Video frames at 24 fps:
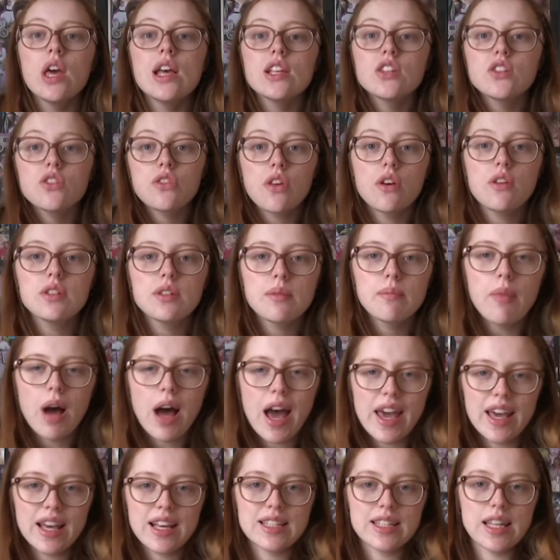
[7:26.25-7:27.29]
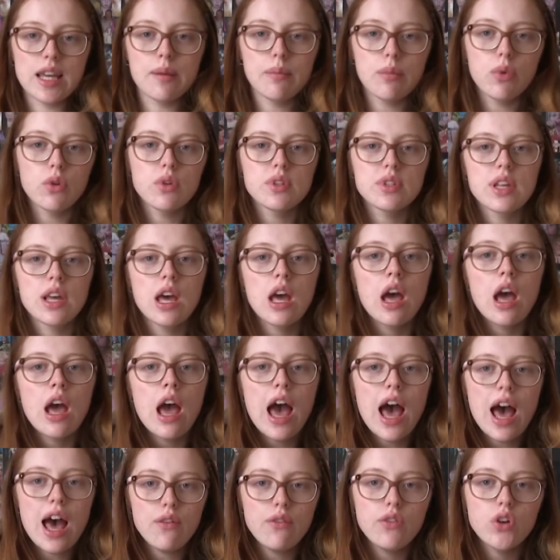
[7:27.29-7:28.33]
So those are my examples.
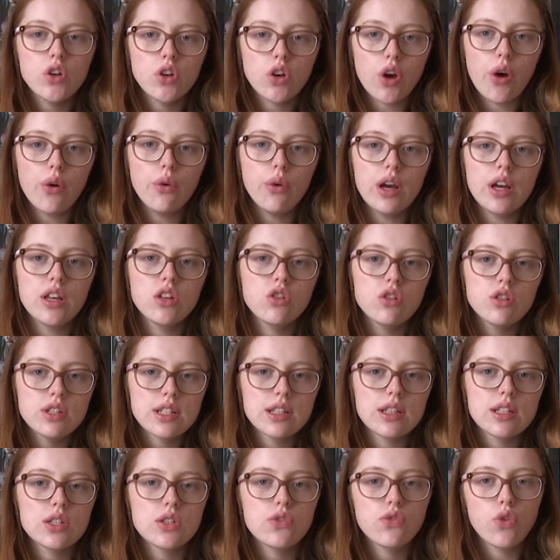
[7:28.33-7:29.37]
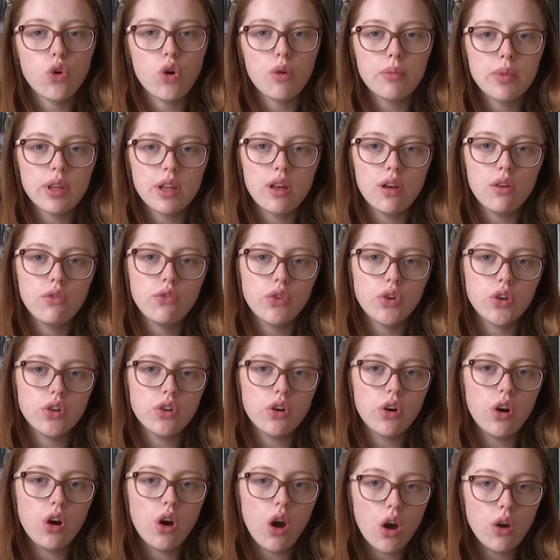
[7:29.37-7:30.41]
Have a go at using this formula for
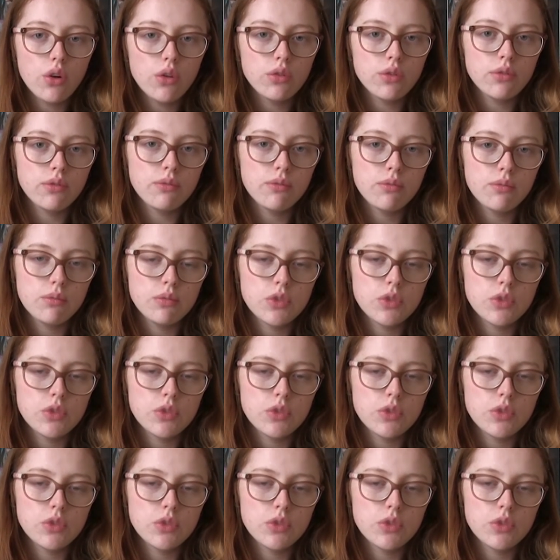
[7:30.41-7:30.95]
your own